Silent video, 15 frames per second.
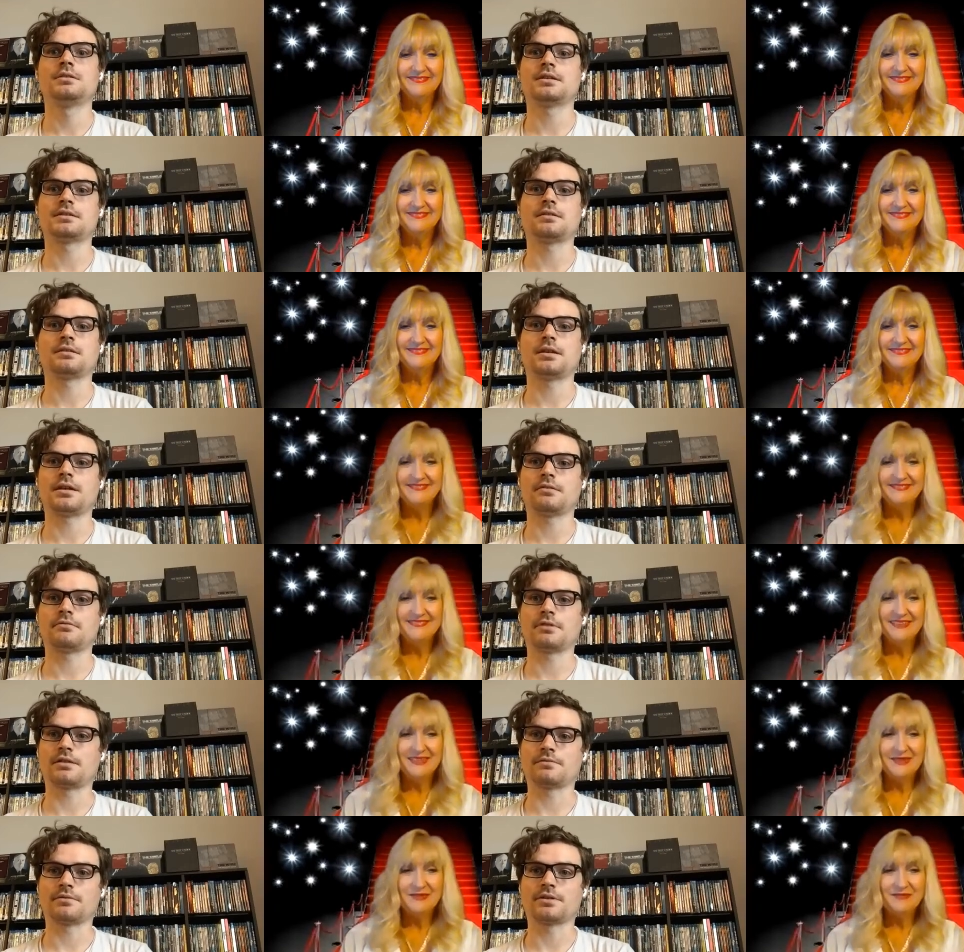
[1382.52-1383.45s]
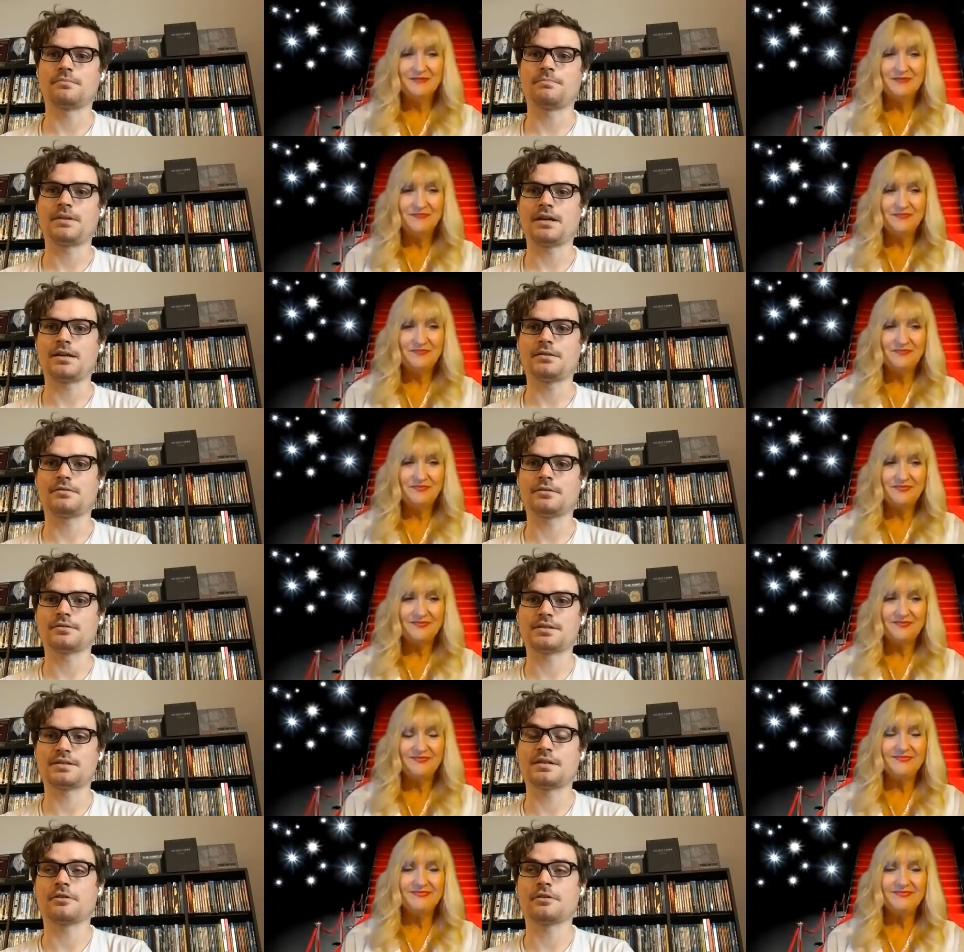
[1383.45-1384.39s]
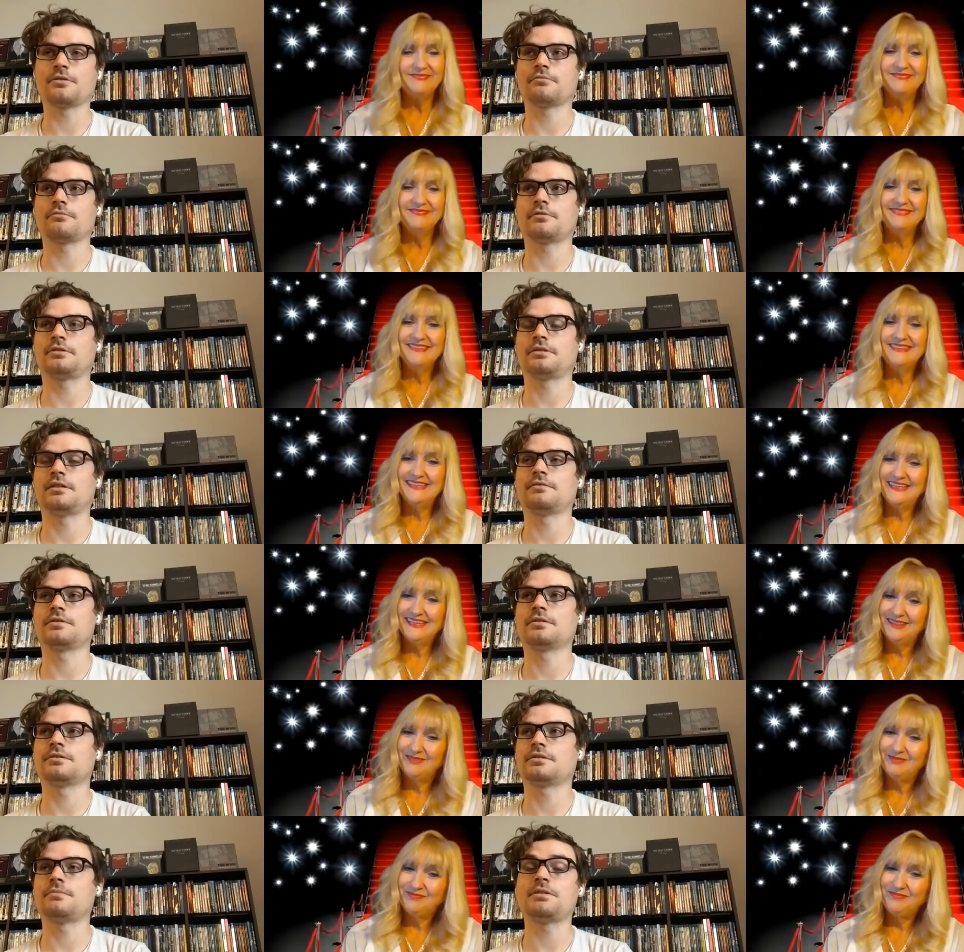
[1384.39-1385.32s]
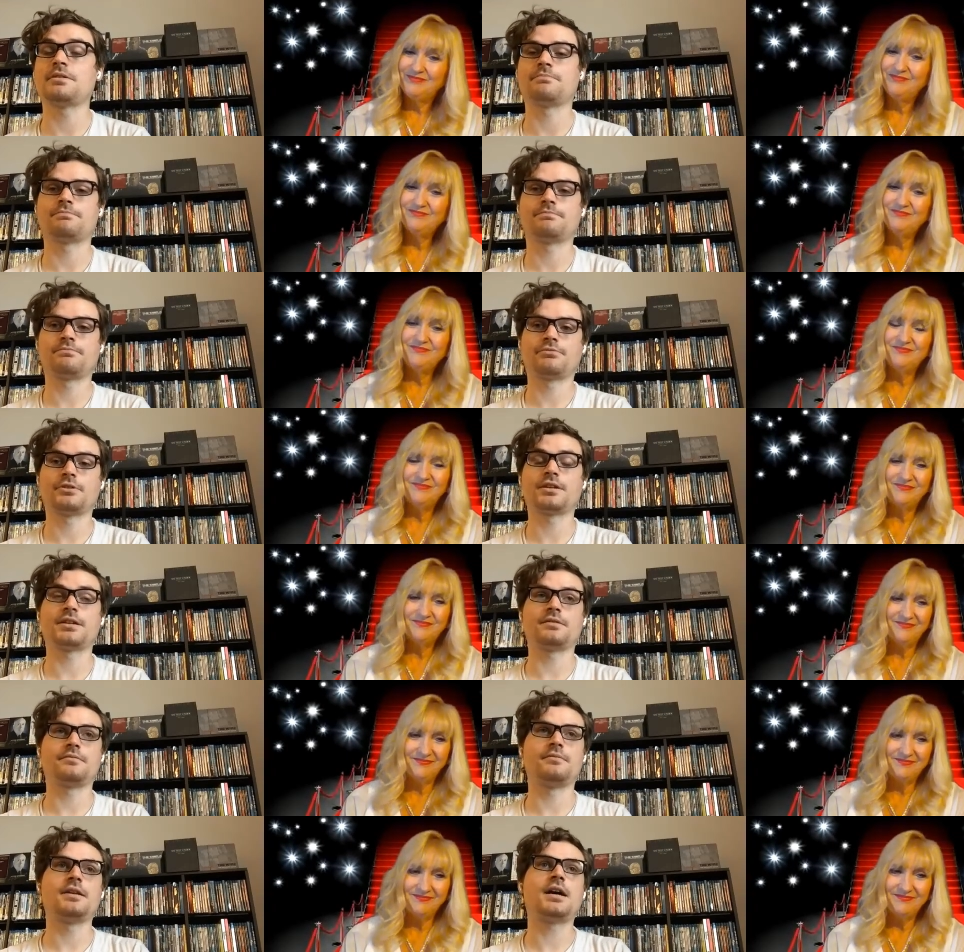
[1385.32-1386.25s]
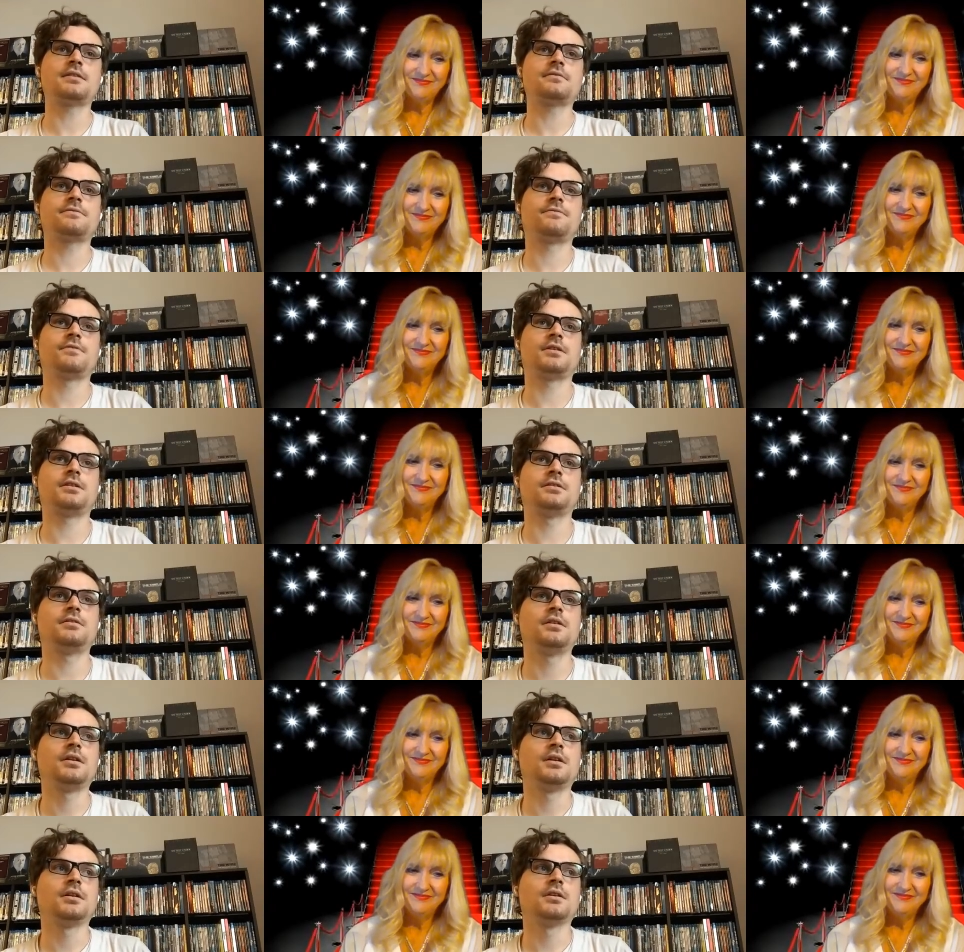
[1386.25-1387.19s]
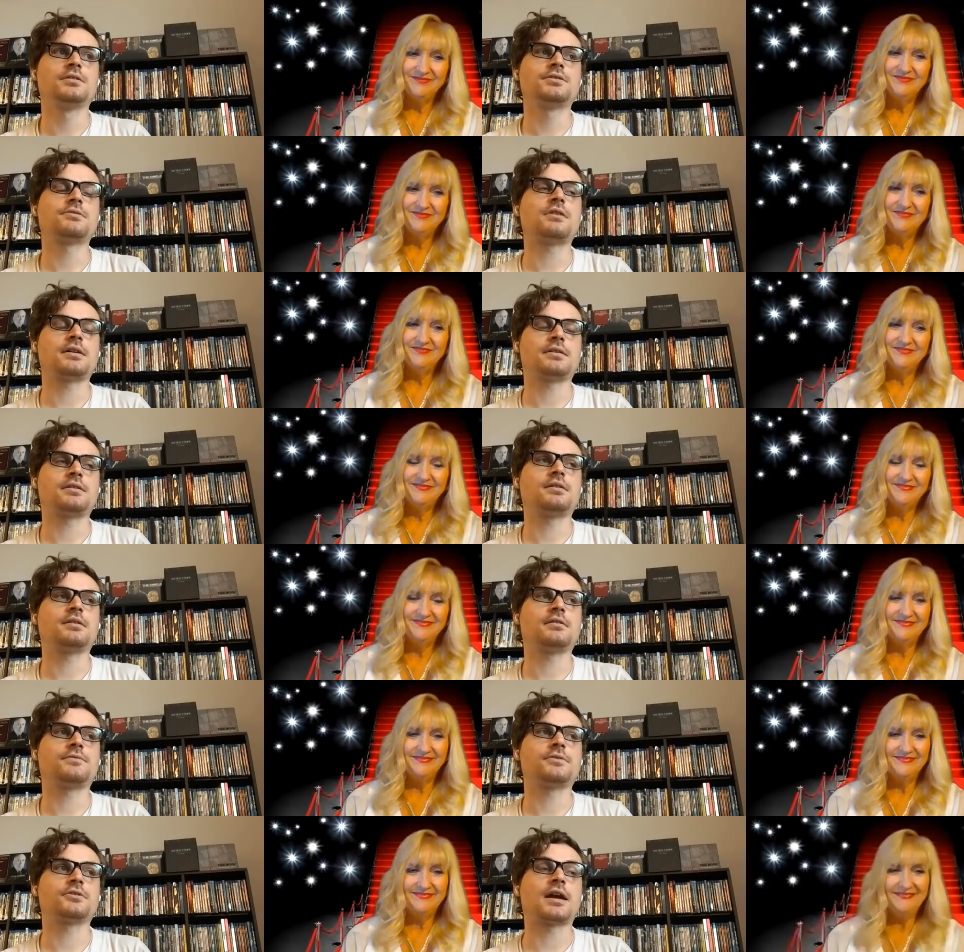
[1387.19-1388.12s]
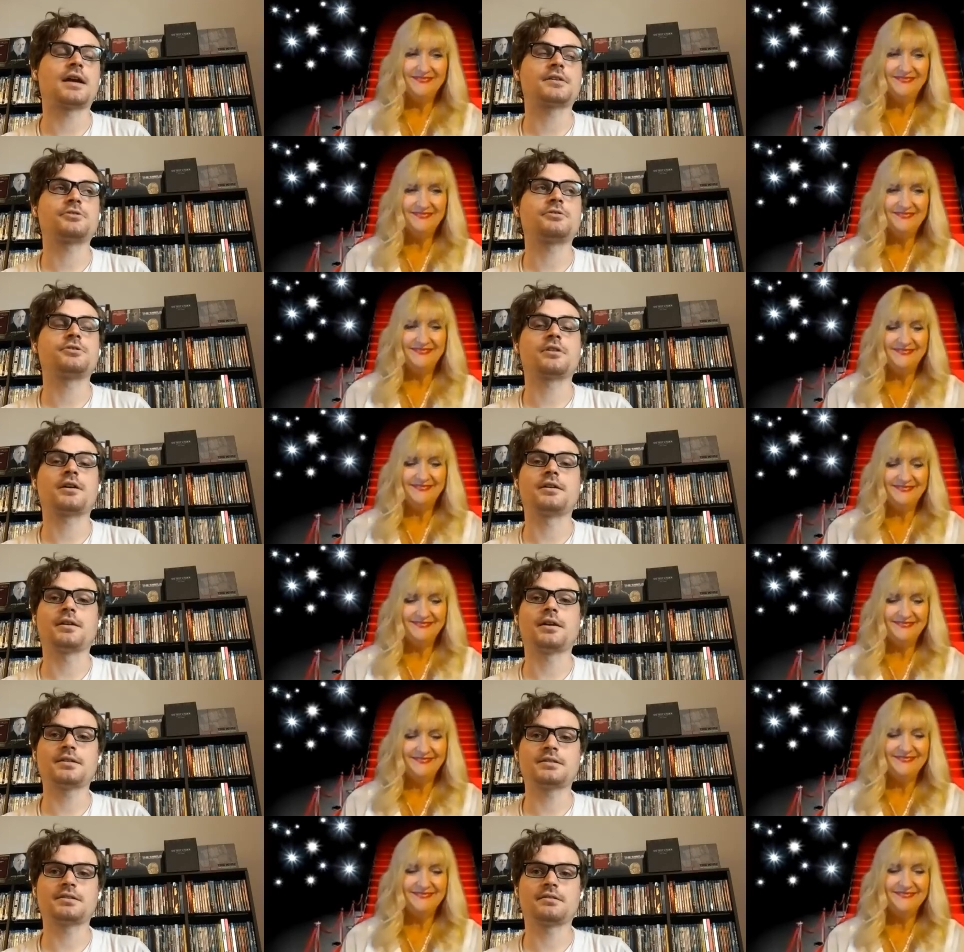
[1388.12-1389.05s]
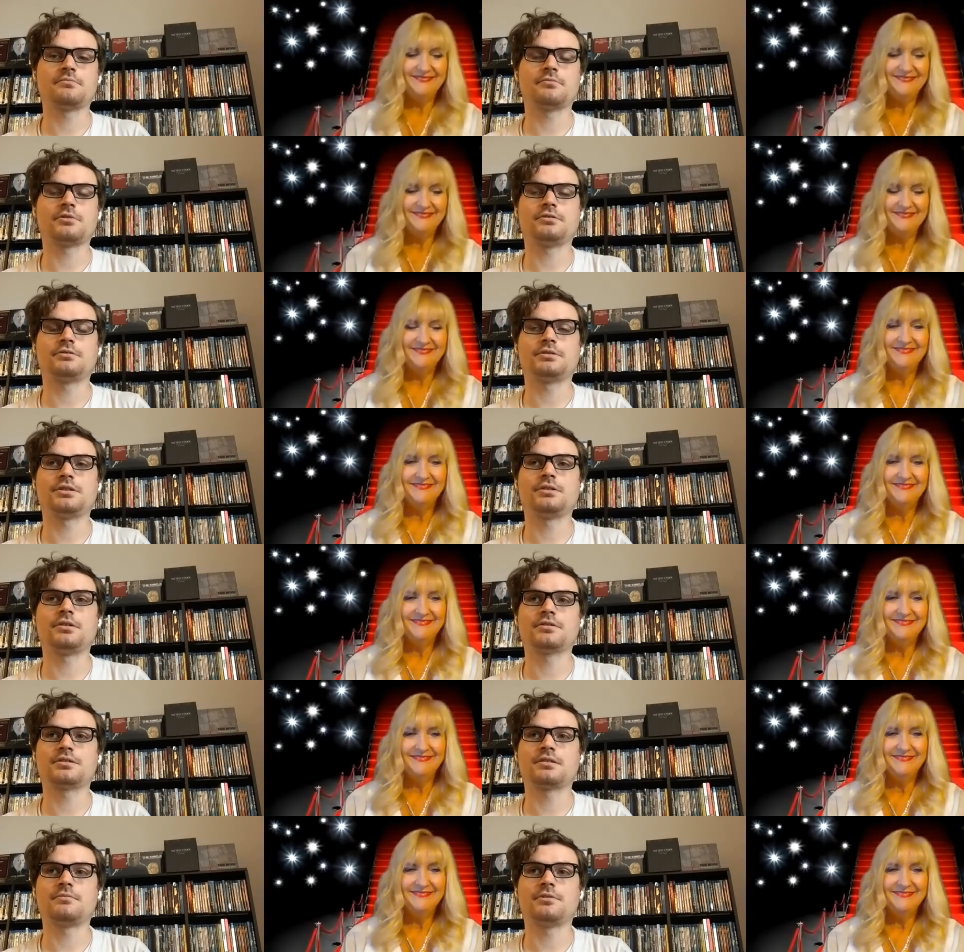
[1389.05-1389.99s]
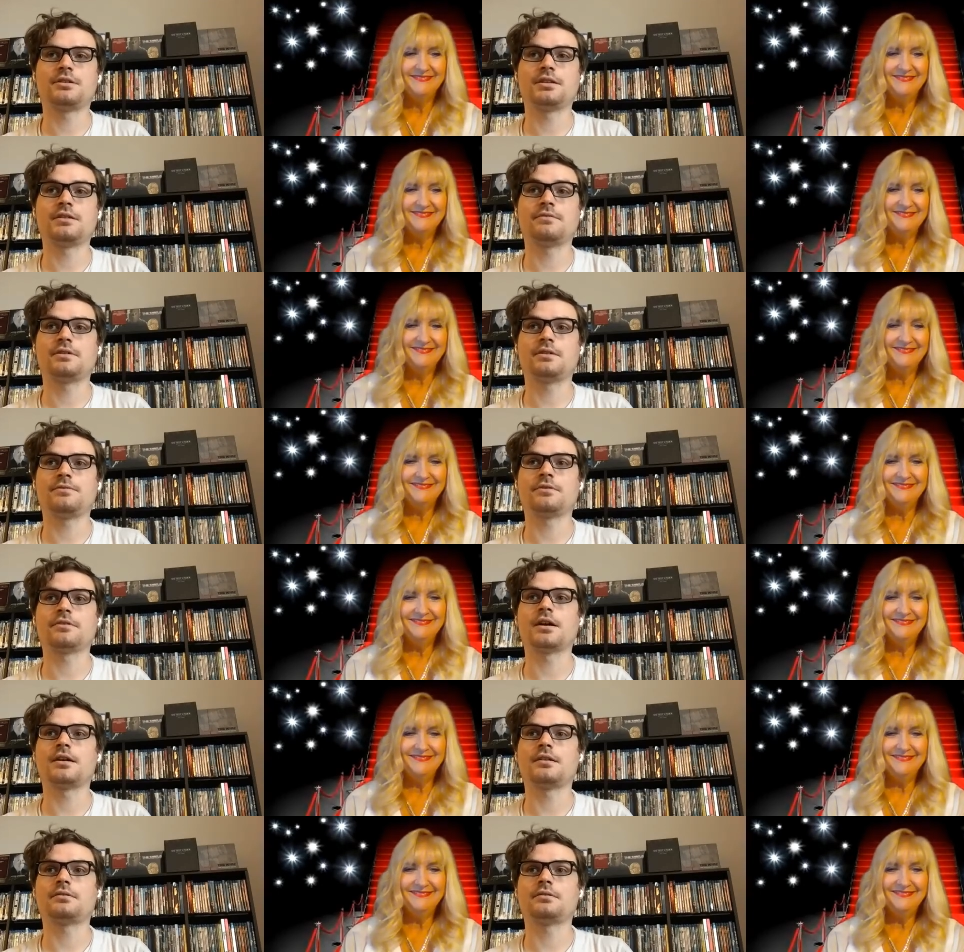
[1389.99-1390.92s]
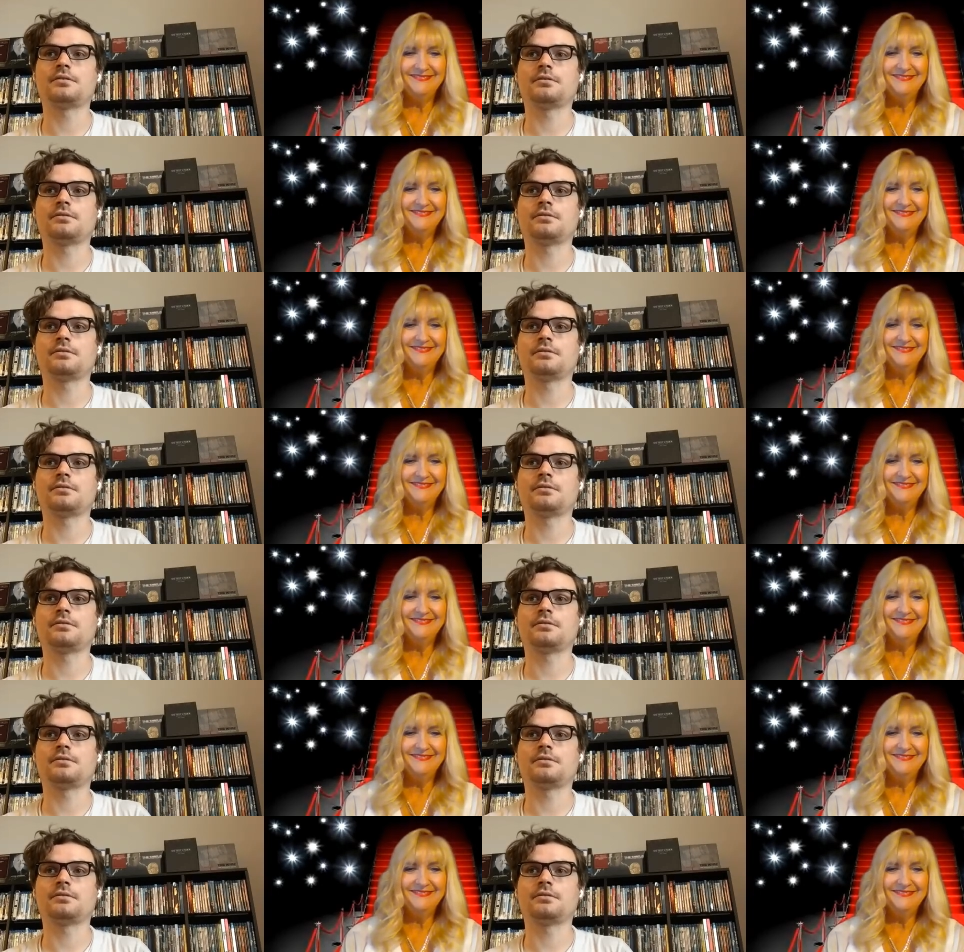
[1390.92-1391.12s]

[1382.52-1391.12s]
Speaker 1: doesn't like whatever the band or the singer or whatever, it can be pretty not fun. So I think if you're actually trying to get someone to know someone, even if you're not